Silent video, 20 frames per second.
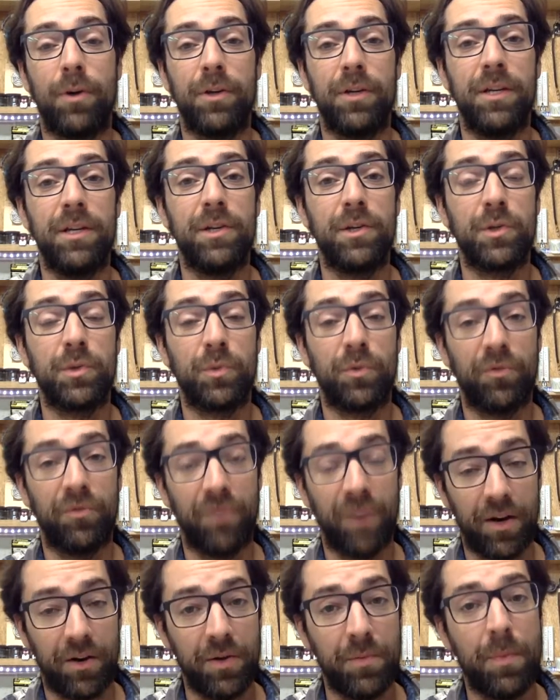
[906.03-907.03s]
heaters were
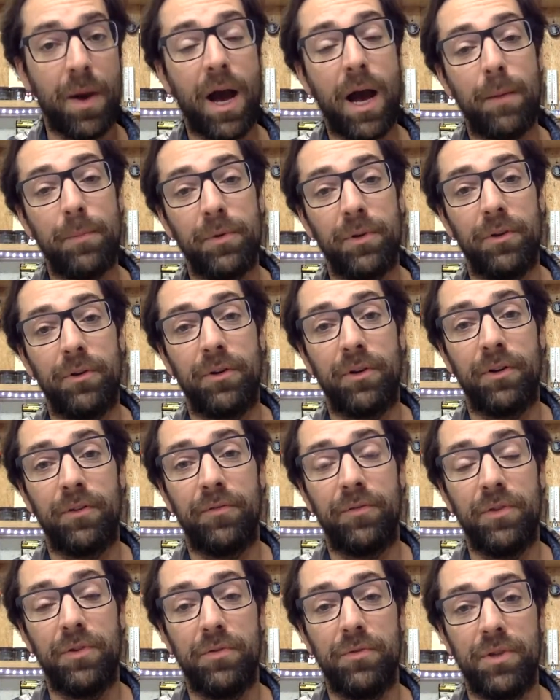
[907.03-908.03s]
very popular a
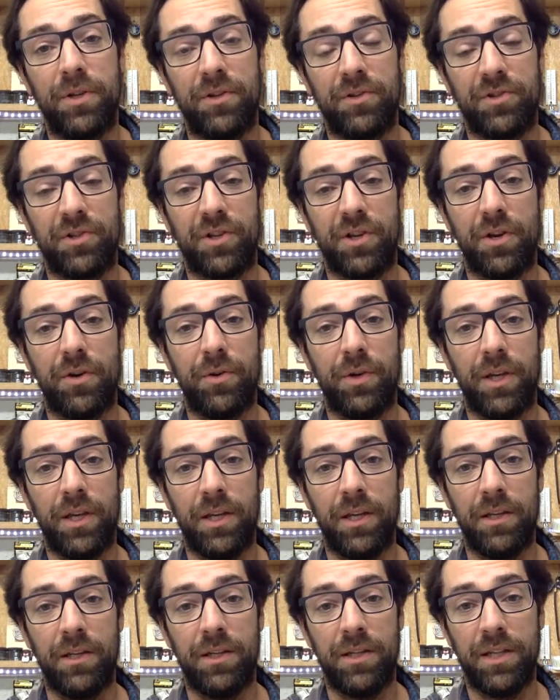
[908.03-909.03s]
few years ago
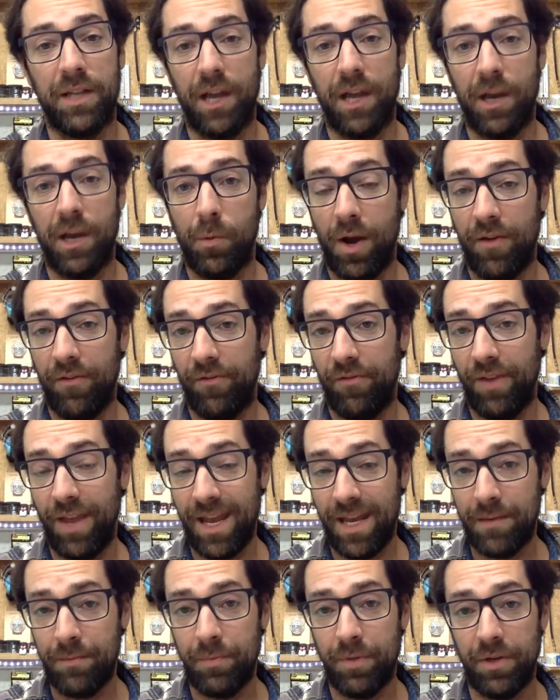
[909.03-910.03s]
in DIY
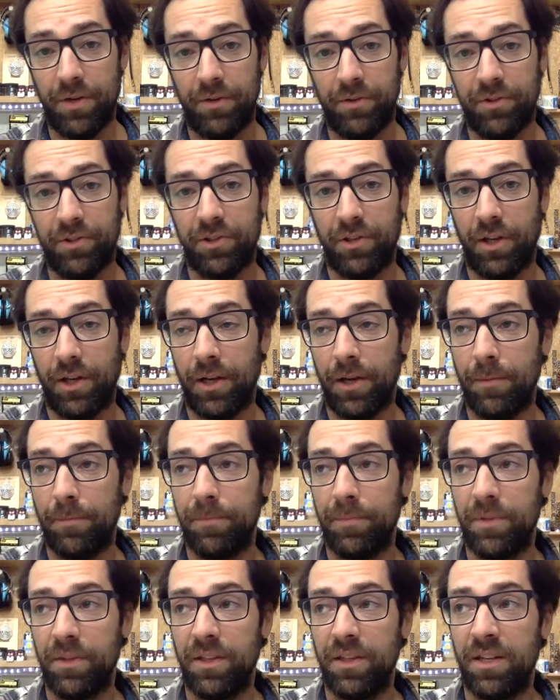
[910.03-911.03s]
van builds.
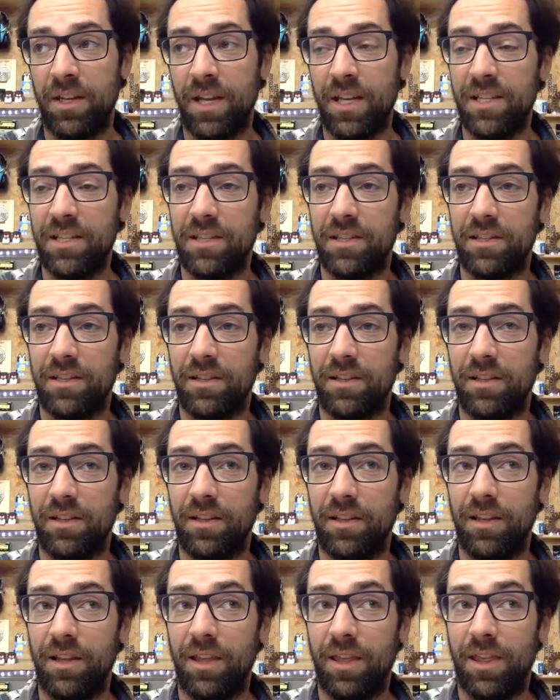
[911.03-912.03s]
The nice
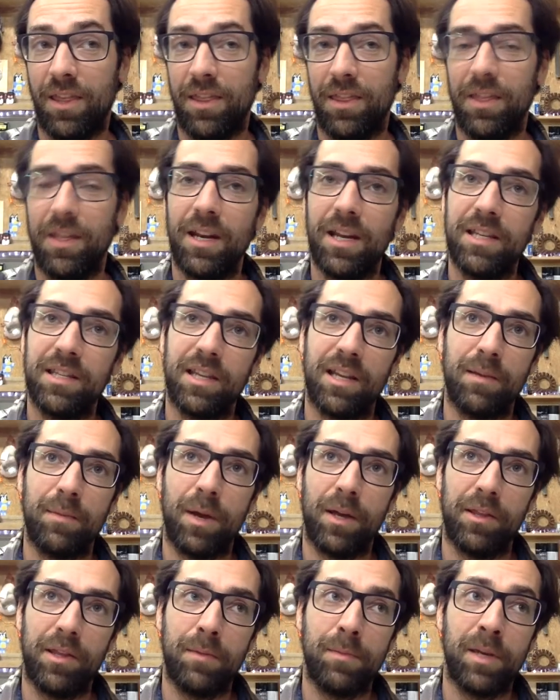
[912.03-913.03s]
the nice thing
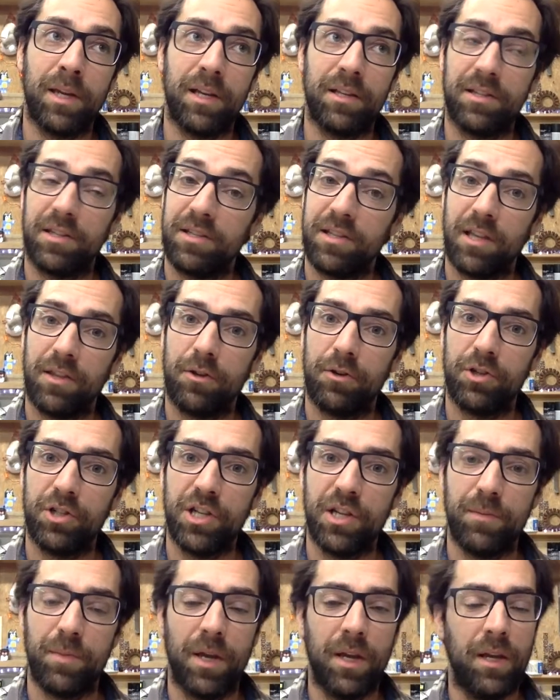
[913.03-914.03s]
about them, I guess, is that they're
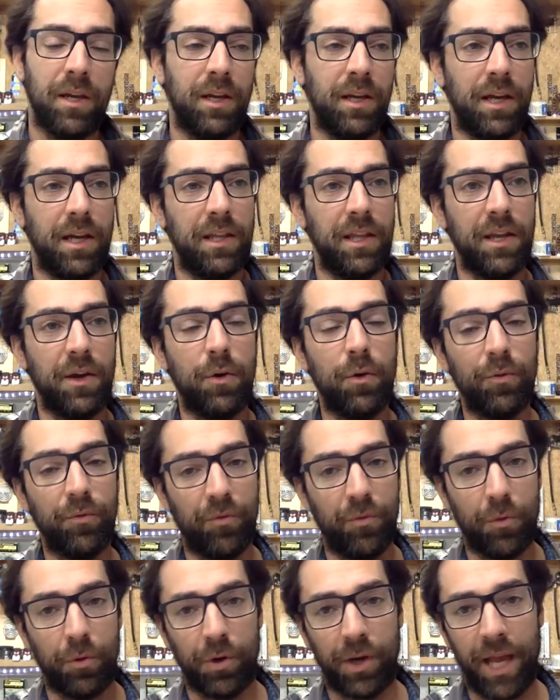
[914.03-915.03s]
cheap and they hold
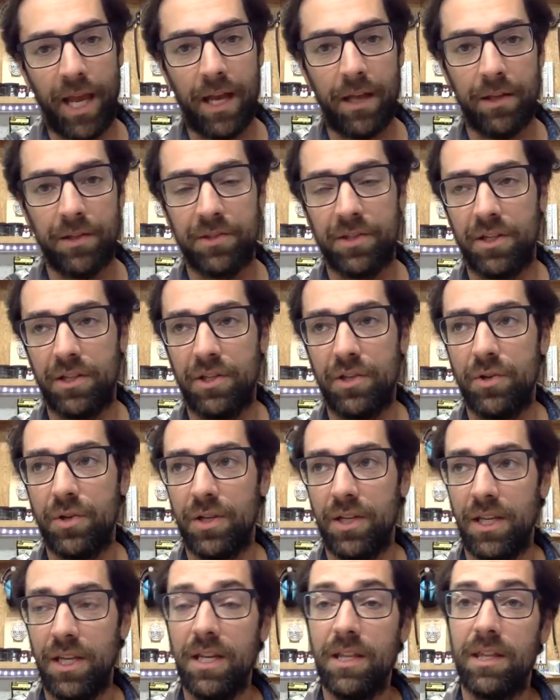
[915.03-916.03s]
4 gallons, and you
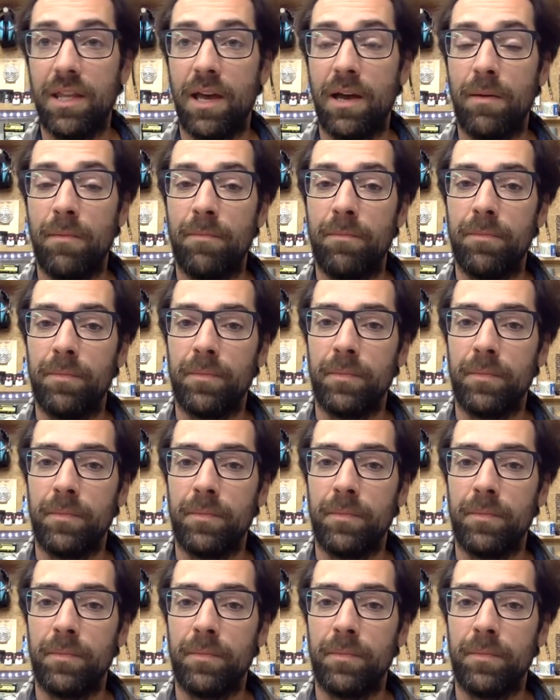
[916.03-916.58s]
can heat them